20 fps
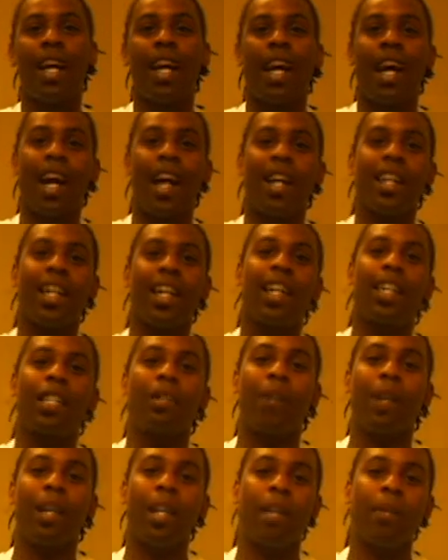Hi
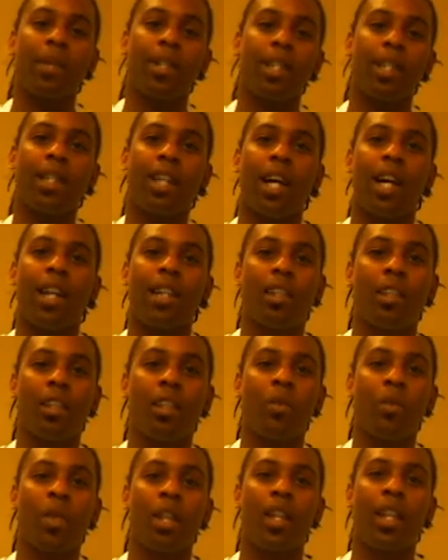guys, my name is Asaad
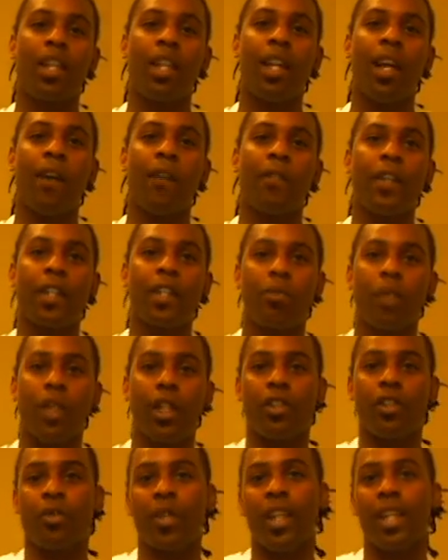Little with Little Alfies
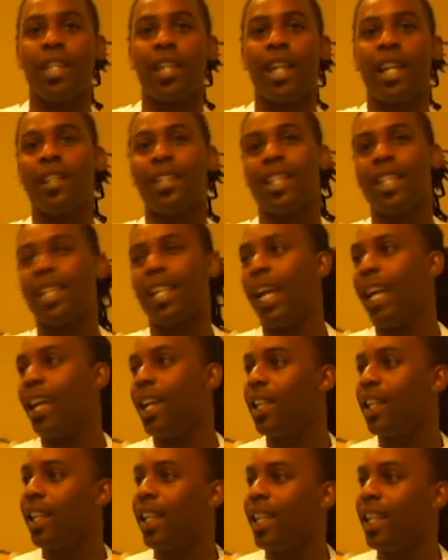Sweet Treats, and today
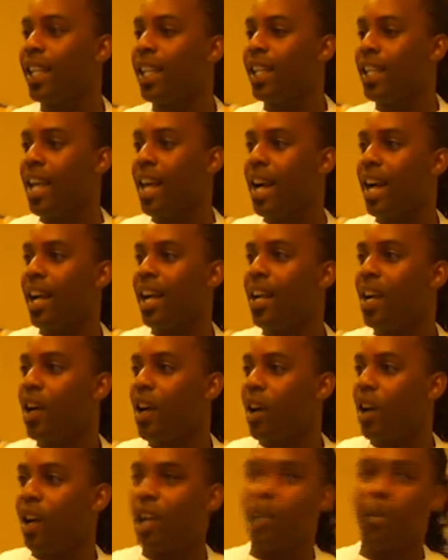Aaliyah and I
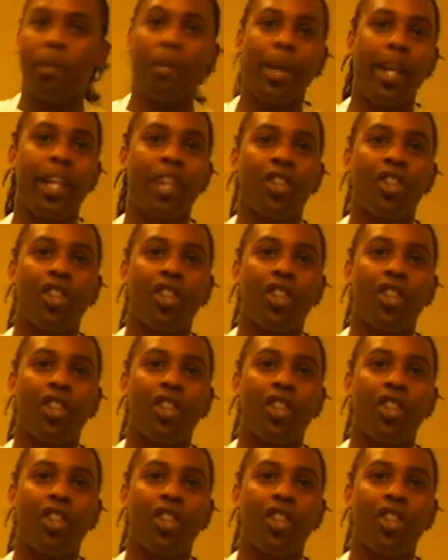are going to be making